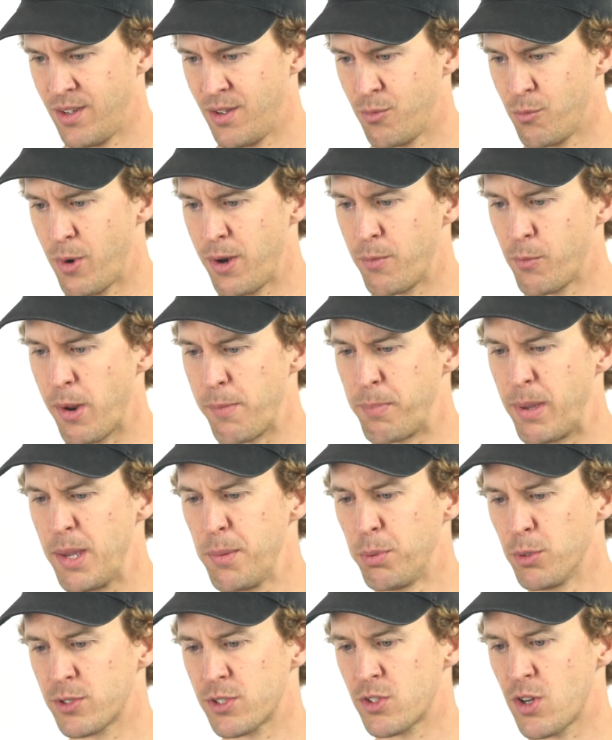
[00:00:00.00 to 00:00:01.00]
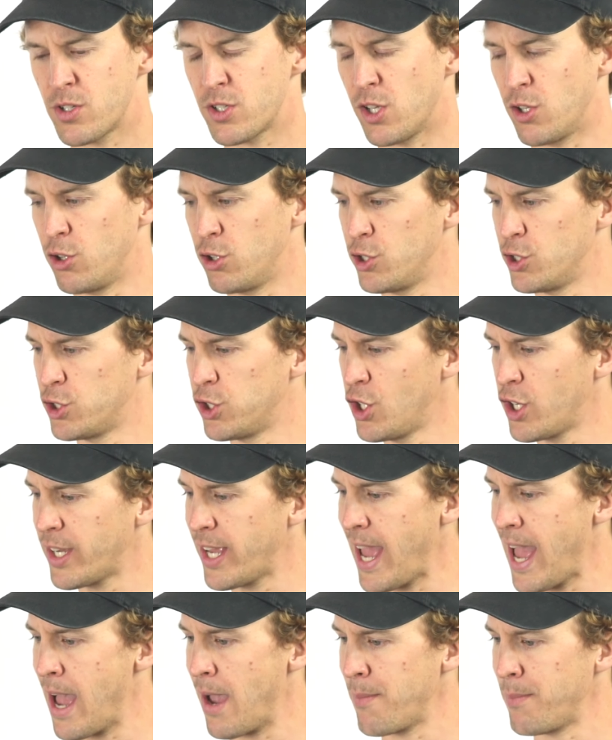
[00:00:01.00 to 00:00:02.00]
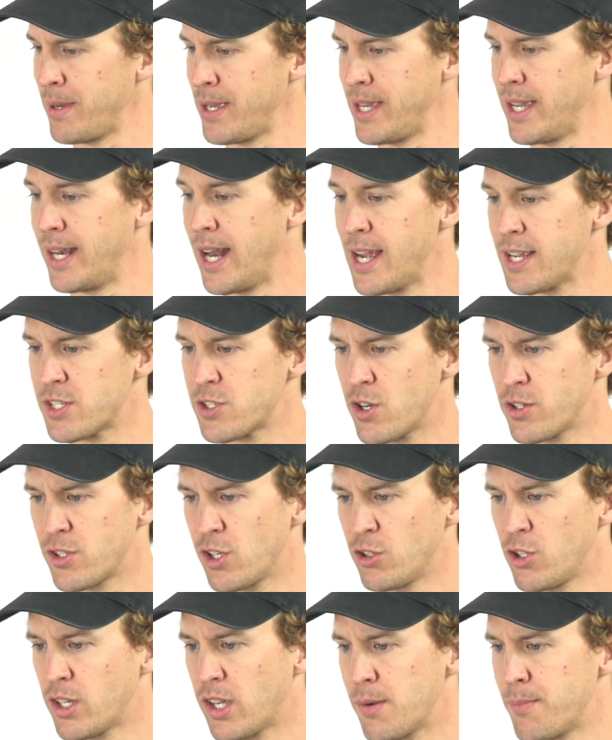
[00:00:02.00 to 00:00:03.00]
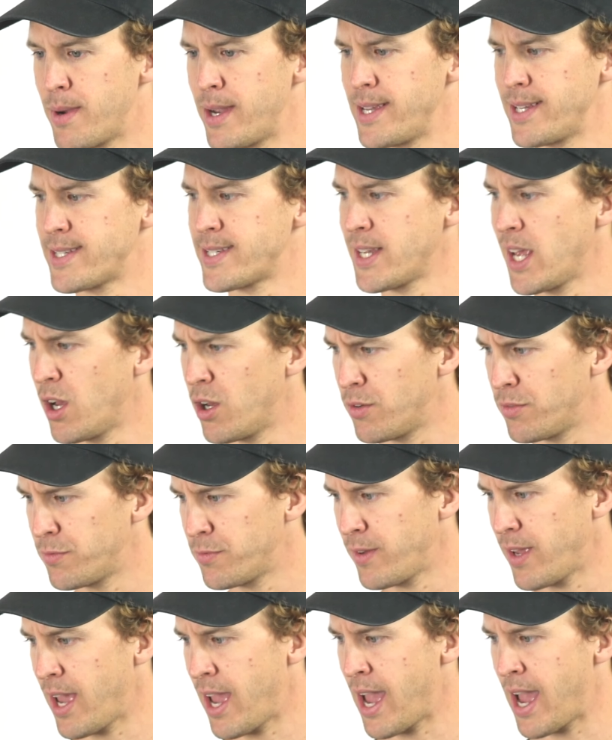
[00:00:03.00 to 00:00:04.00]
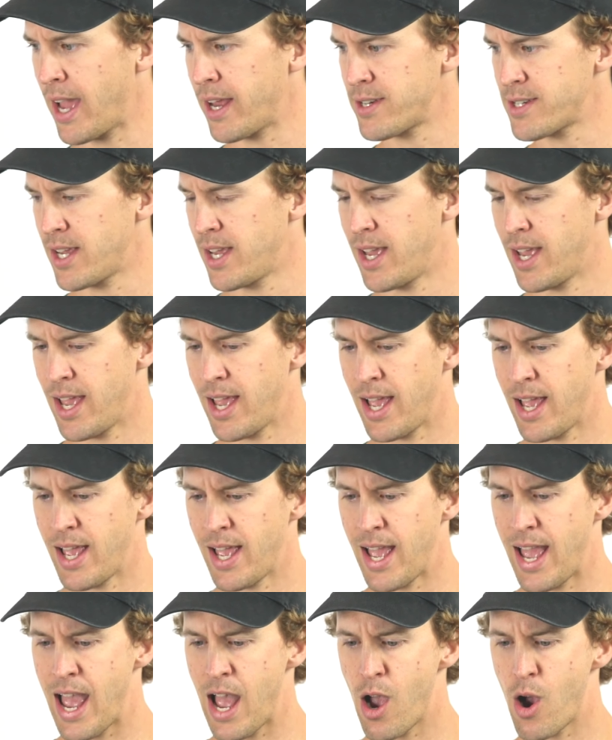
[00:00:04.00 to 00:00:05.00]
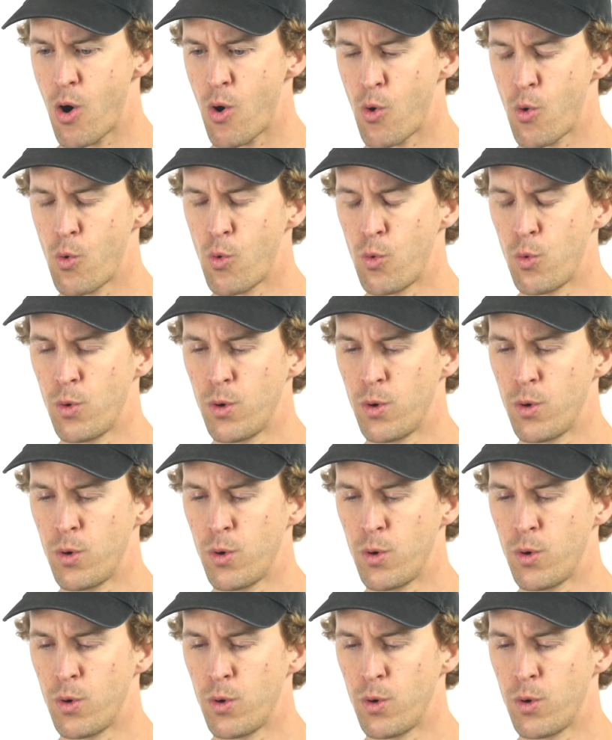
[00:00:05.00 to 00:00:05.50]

when people start to look at me and I start to look at myself at how